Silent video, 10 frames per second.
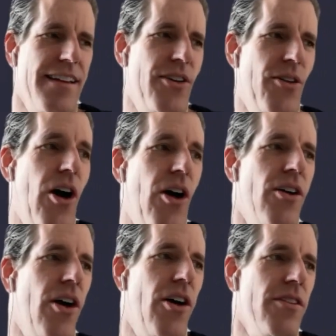you know all
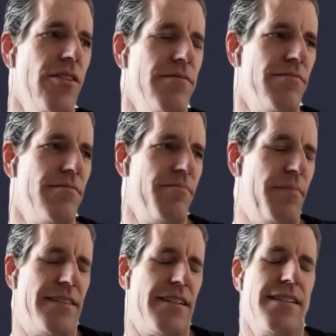all
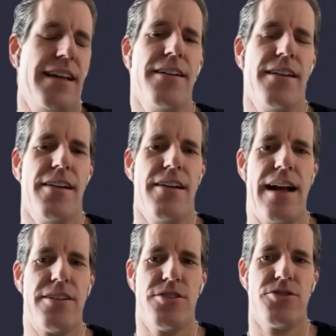basically
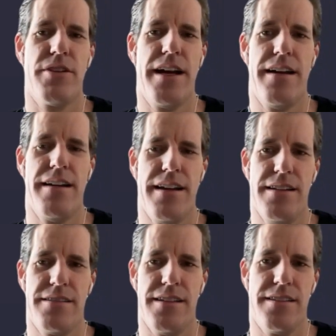international trade
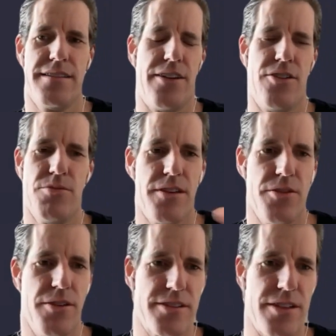is is settled with the
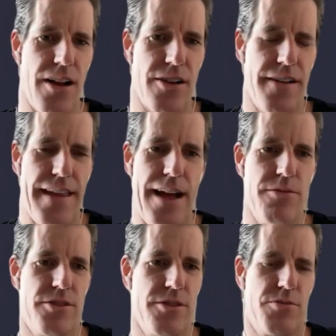us dollar and that
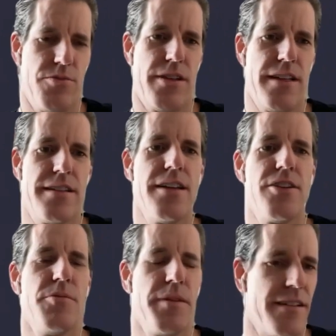just will
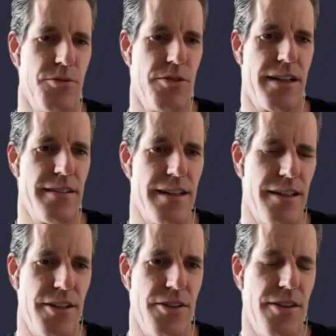continue because it will
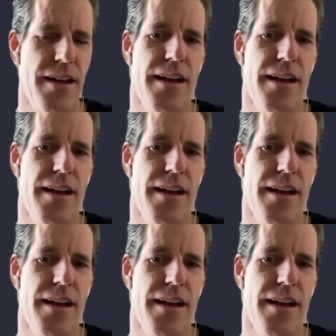continue